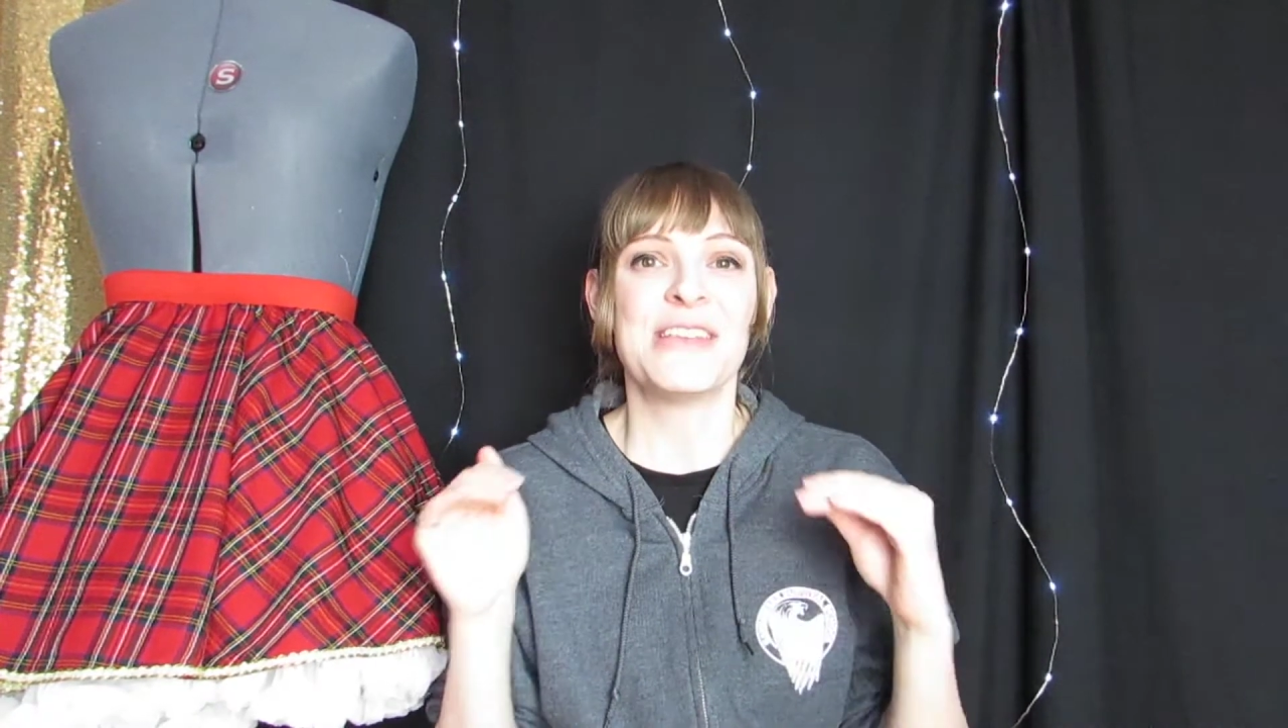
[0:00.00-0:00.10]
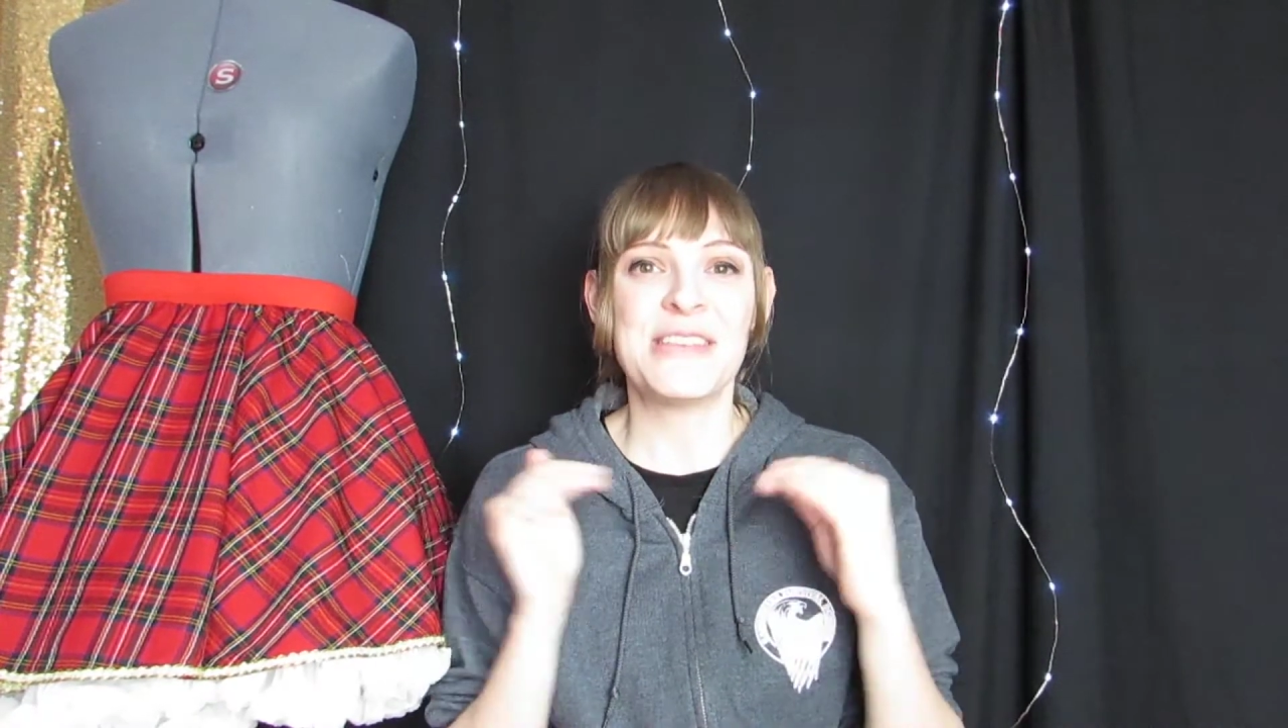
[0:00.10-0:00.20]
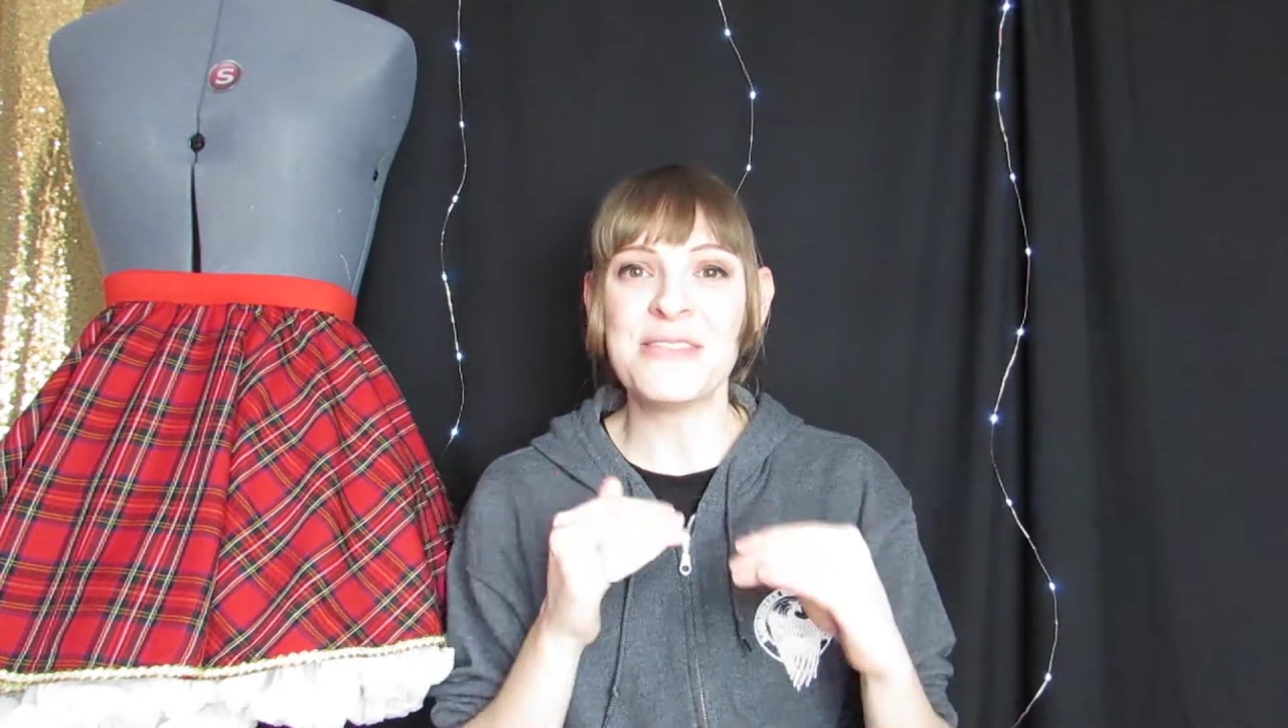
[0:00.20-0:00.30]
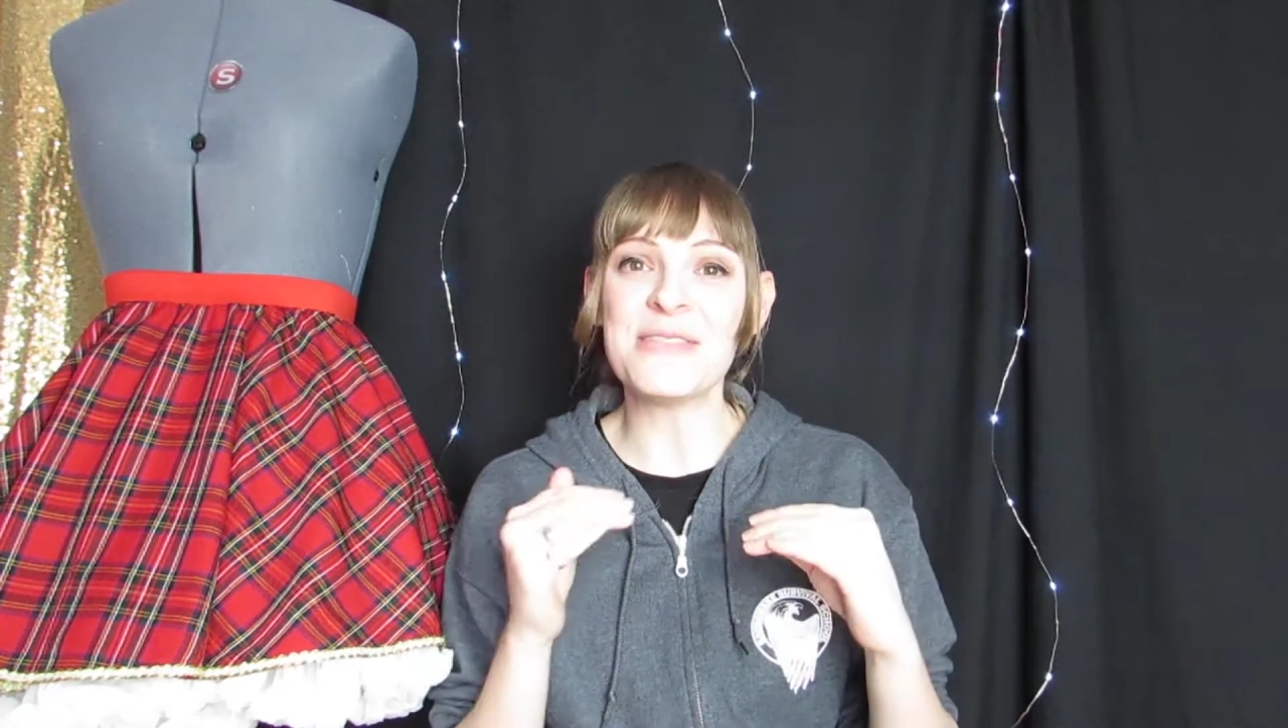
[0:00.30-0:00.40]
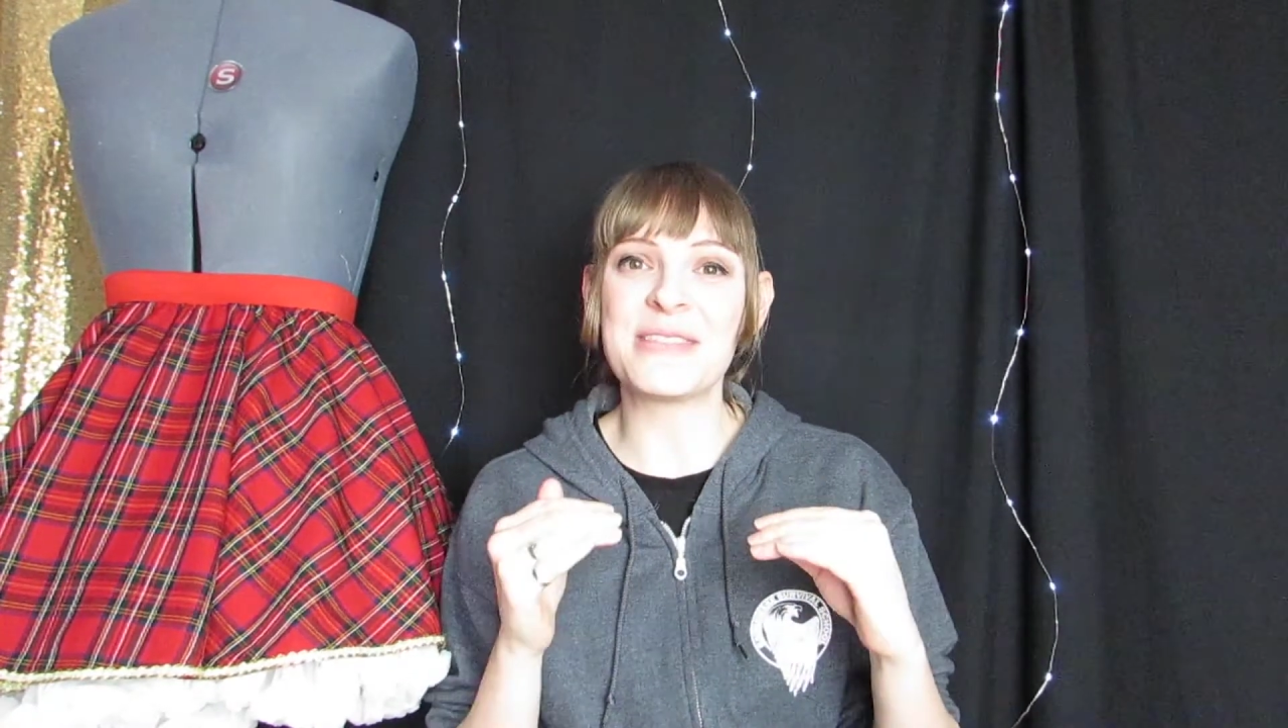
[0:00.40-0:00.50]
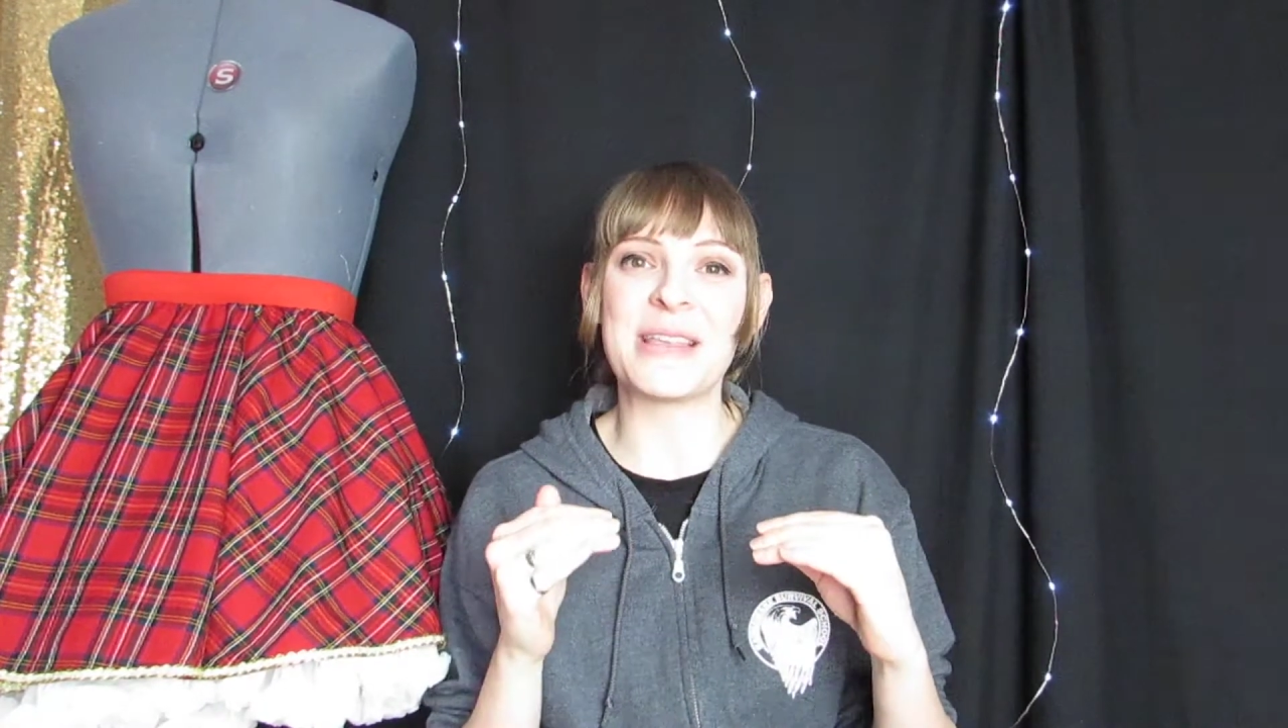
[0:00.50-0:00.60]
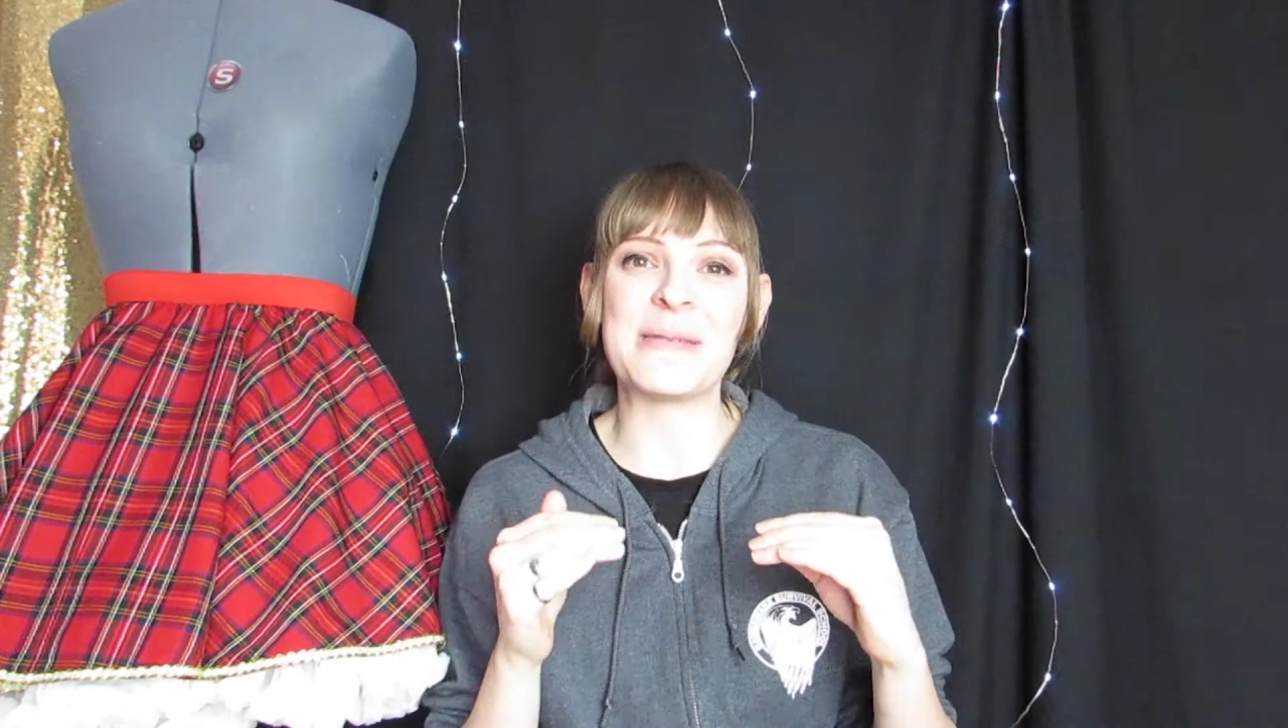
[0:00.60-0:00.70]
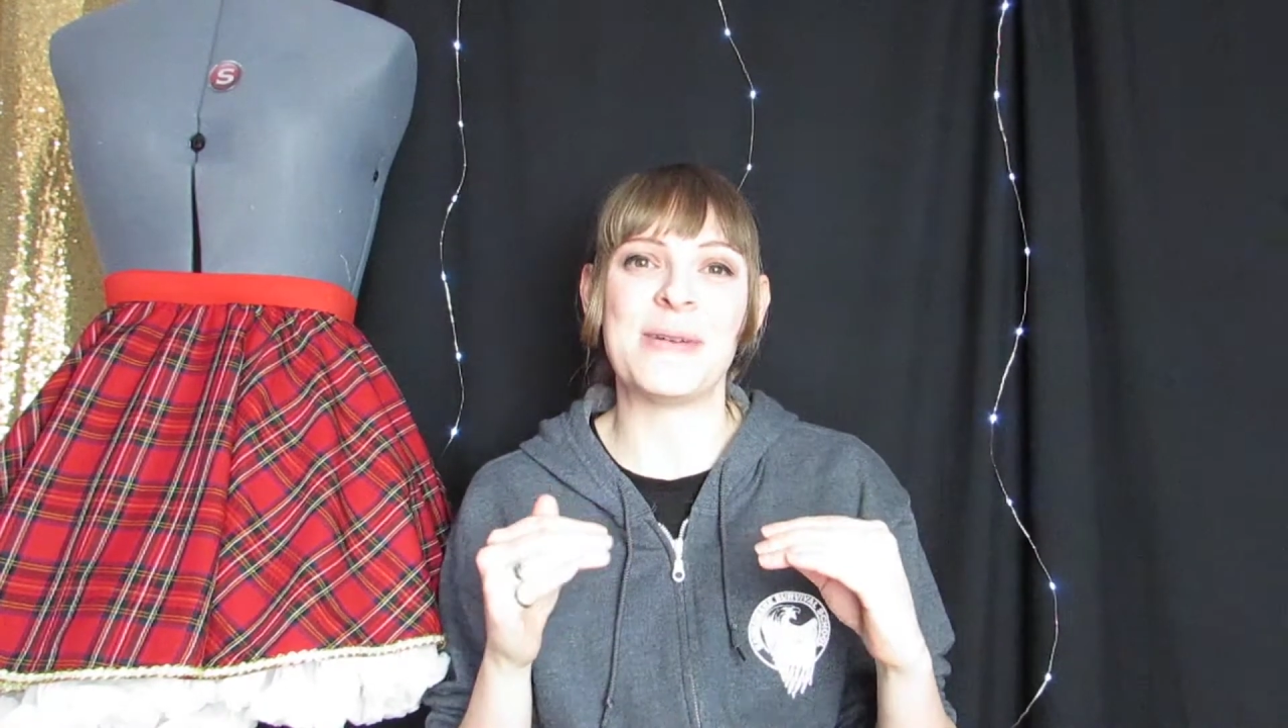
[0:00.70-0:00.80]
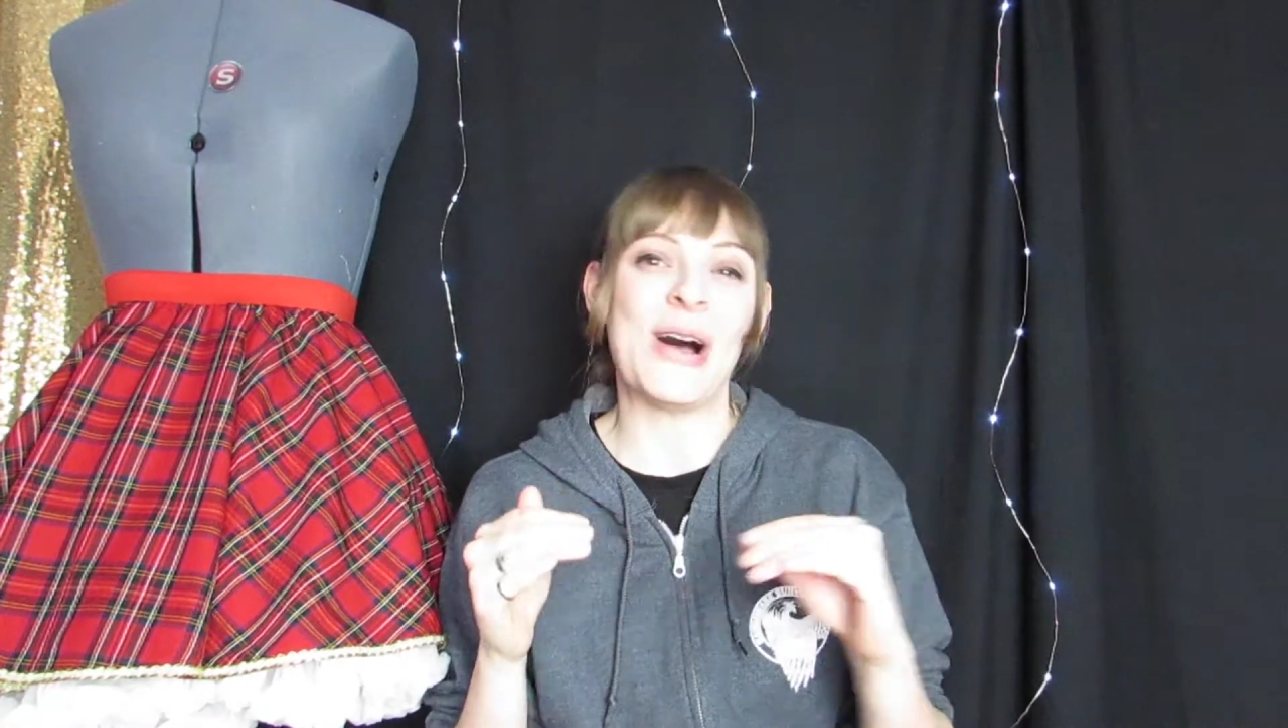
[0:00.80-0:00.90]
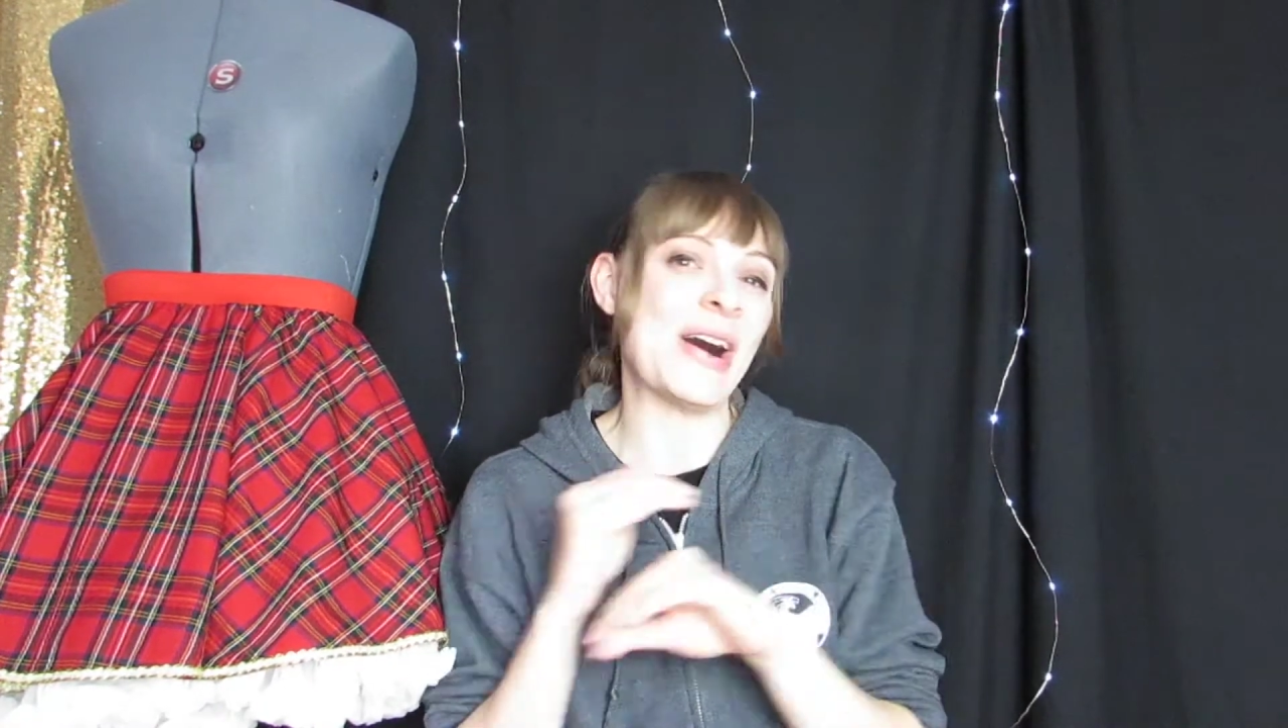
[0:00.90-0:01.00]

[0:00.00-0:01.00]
use them